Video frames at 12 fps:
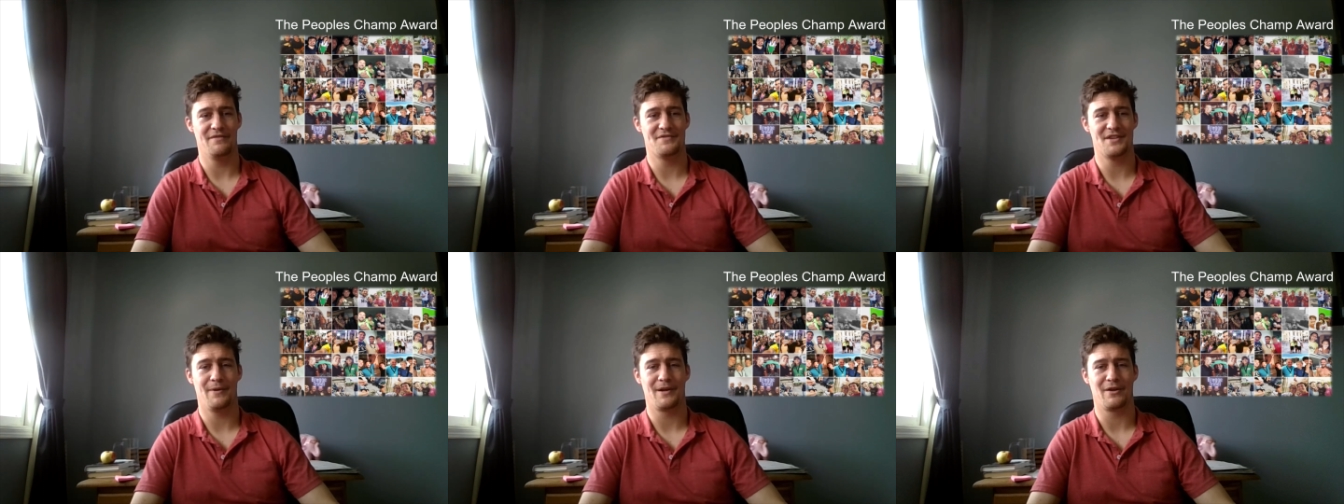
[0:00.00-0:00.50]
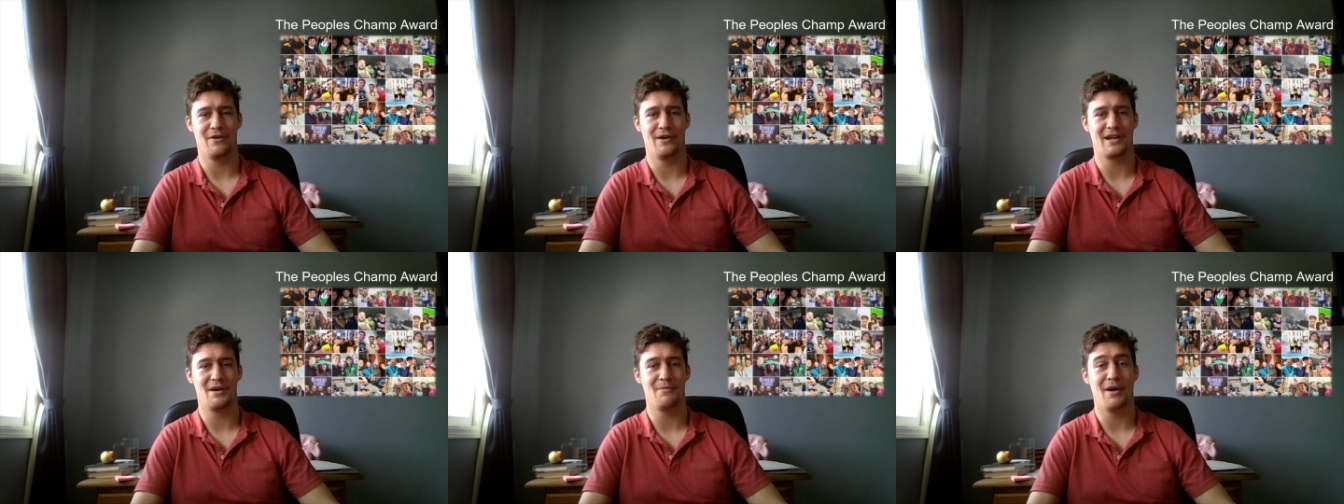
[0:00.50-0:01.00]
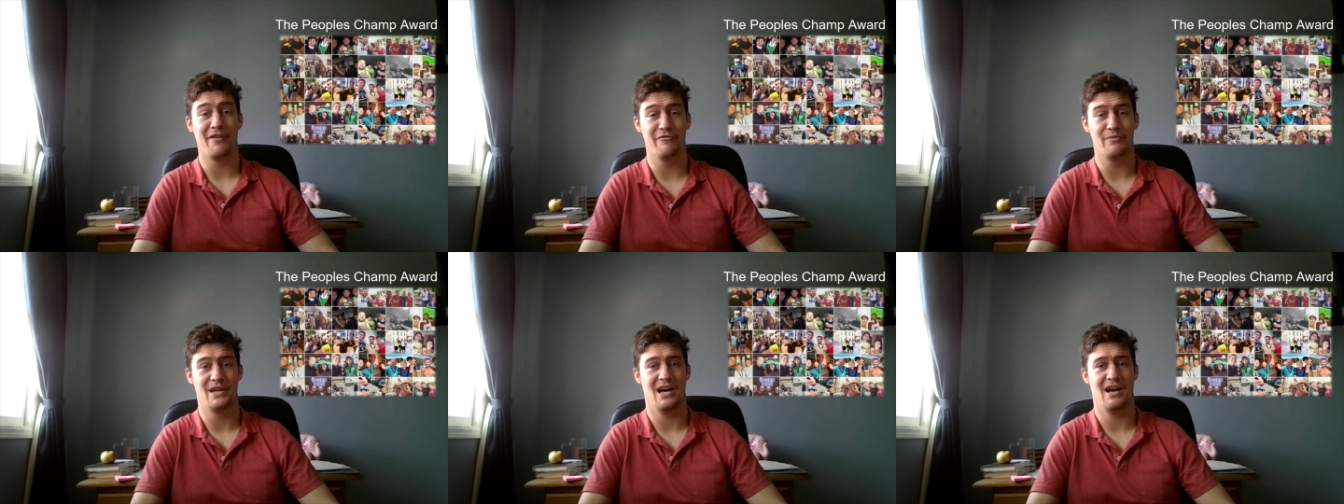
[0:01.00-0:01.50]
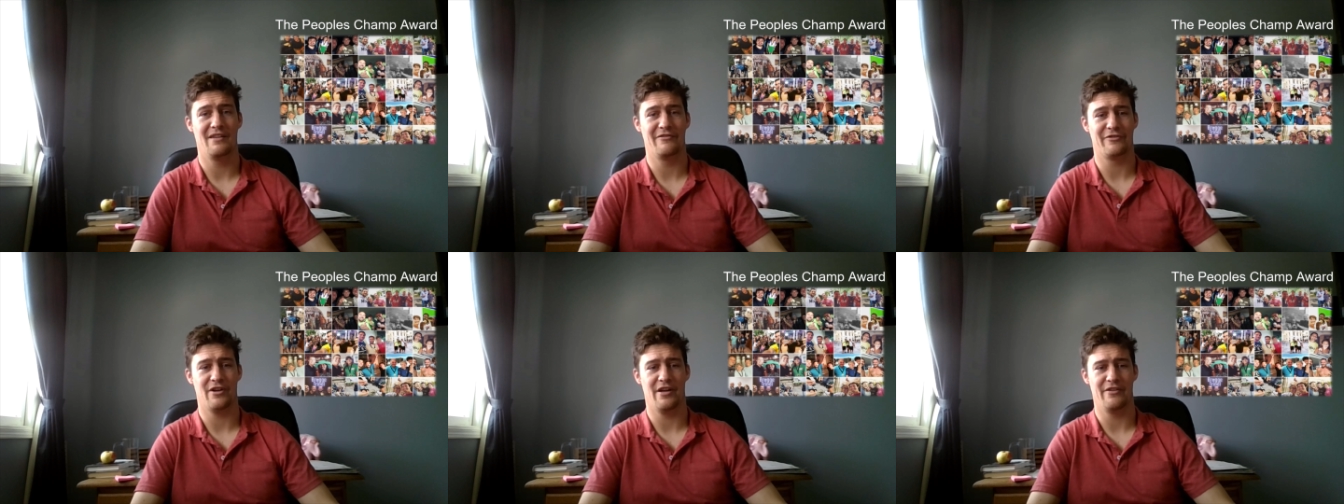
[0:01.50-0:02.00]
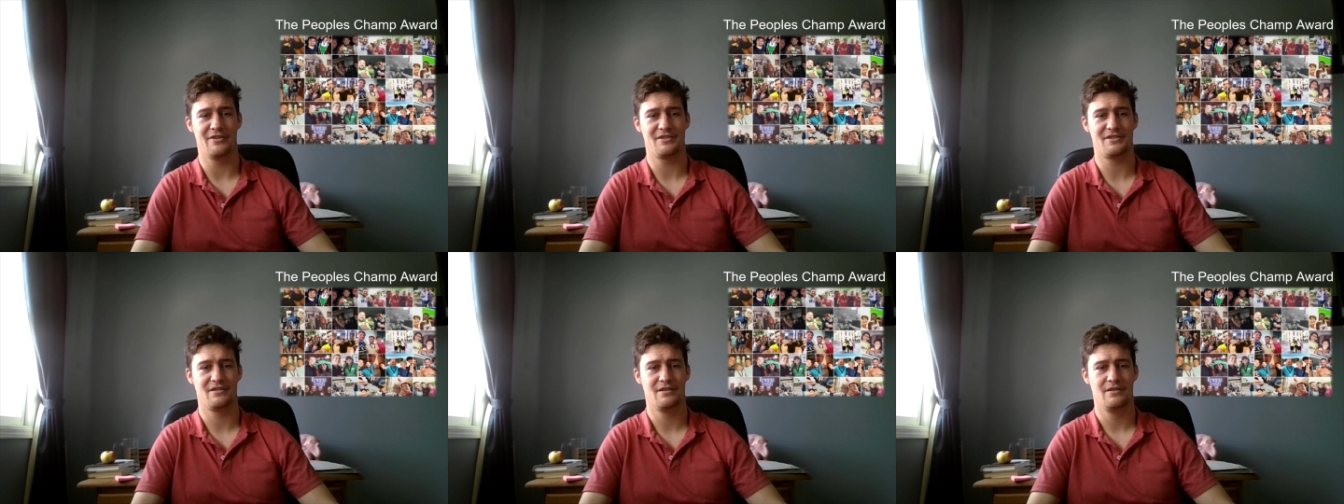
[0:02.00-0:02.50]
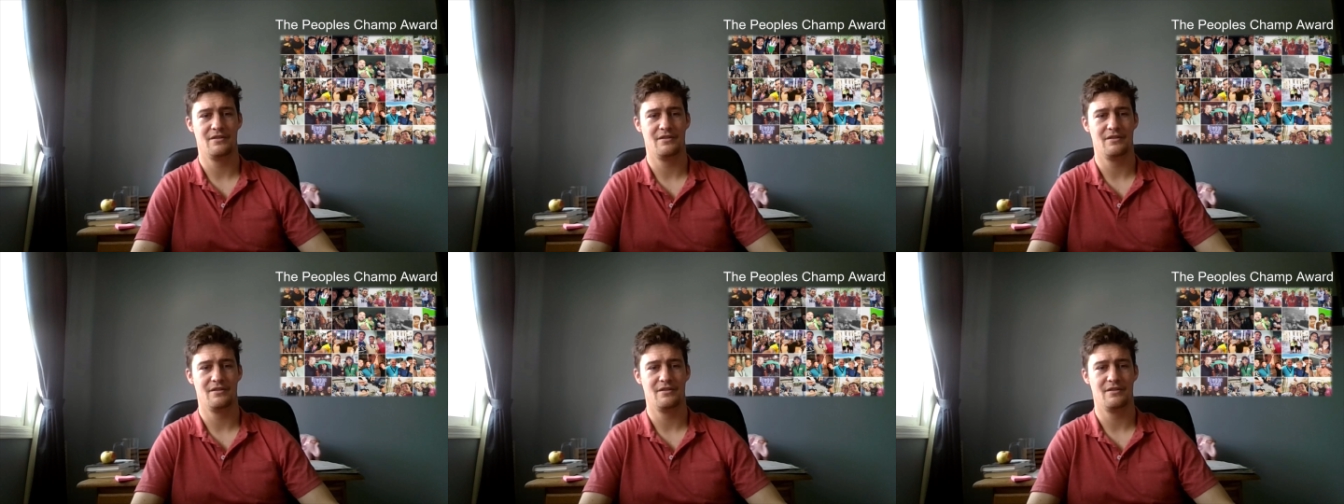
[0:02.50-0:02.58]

of someone going above and beyond for others.